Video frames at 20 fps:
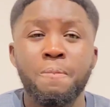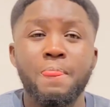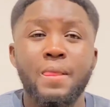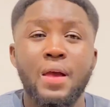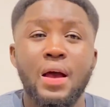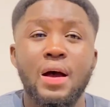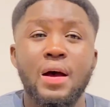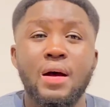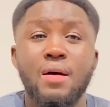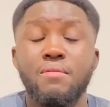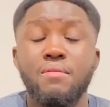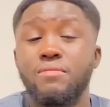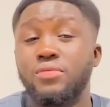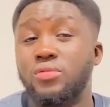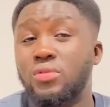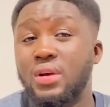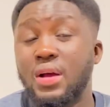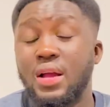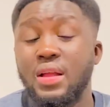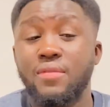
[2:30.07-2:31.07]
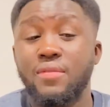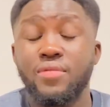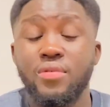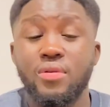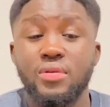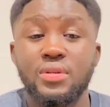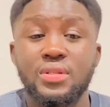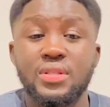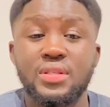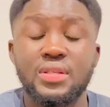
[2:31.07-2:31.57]
To Ghana,
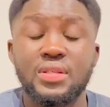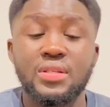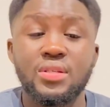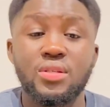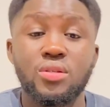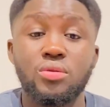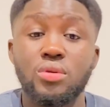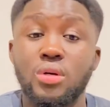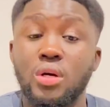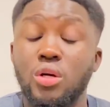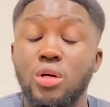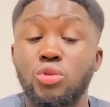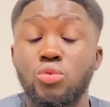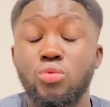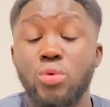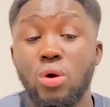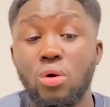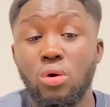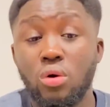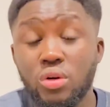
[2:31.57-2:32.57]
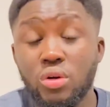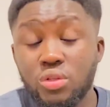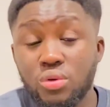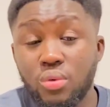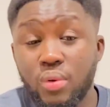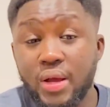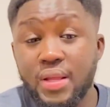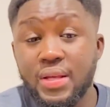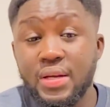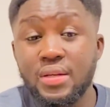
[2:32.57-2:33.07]
for instance, you can do a court
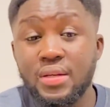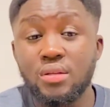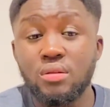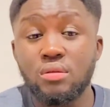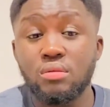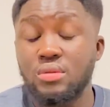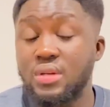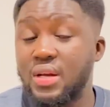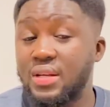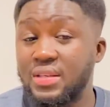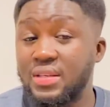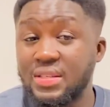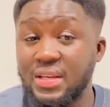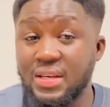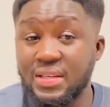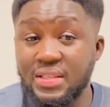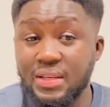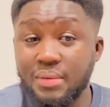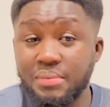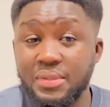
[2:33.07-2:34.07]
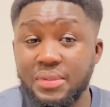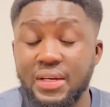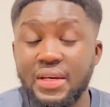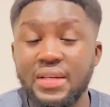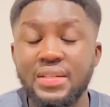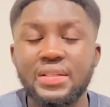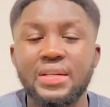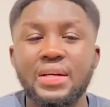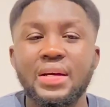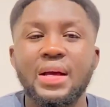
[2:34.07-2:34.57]
wedding that is
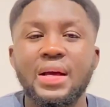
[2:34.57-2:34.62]
accepted,